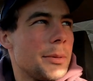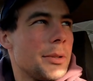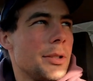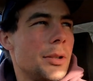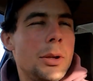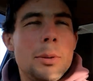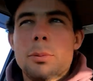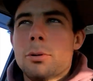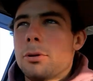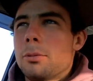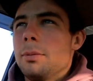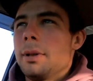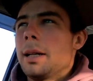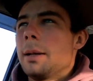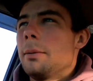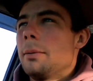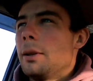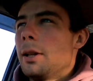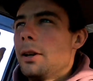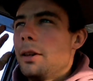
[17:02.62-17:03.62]
absolutely put them
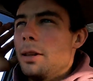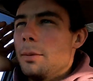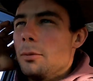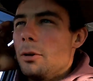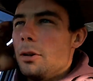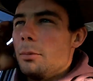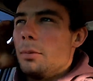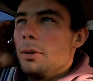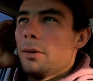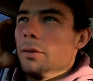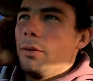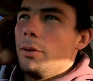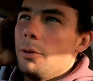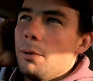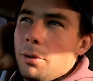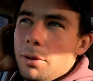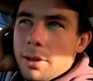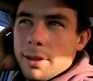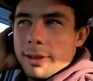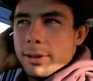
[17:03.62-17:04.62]
down below. There might be a
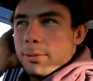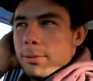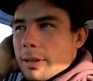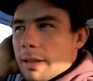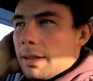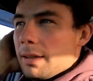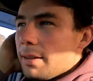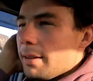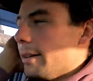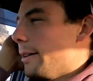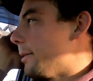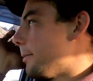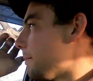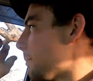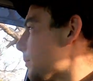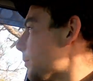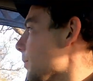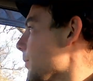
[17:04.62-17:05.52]
few on this one, so